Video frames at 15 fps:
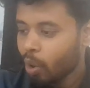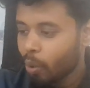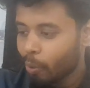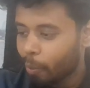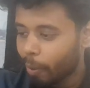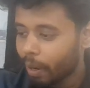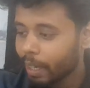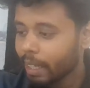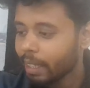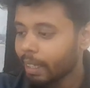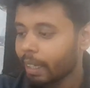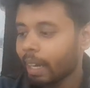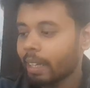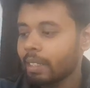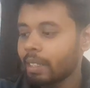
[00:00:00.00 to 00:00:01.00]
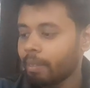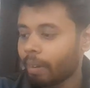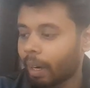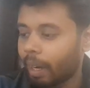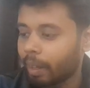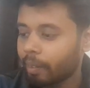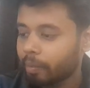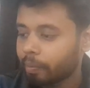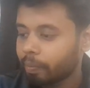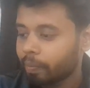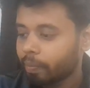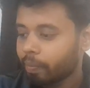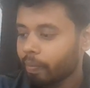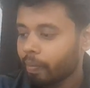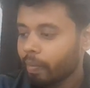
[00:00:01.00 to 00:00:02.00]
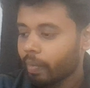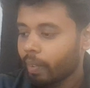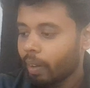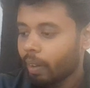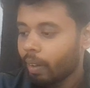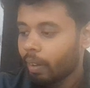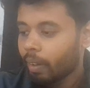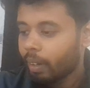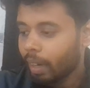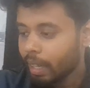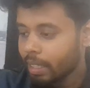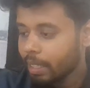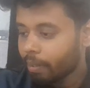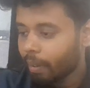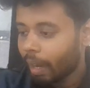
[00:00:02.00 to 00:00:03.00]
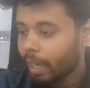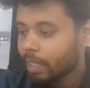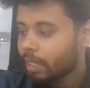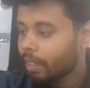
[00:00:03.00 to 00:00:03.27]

Warren classifies